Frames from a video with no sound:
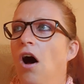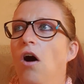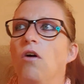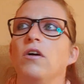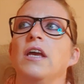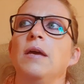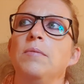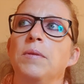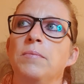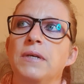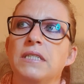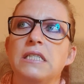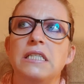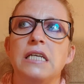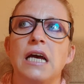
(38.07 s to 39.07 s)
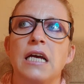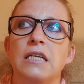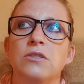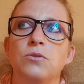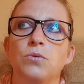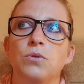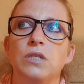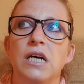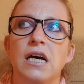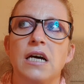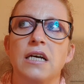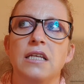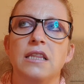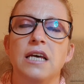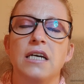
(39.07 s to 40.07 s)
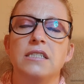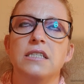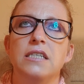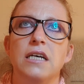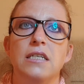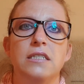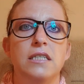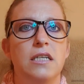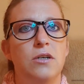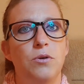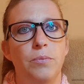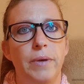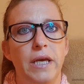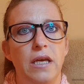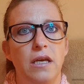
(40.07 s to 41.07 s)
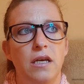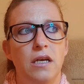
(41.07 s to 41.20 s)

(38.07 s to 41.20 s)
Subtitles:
I'll keep them entertained all day. That sounds a little bit,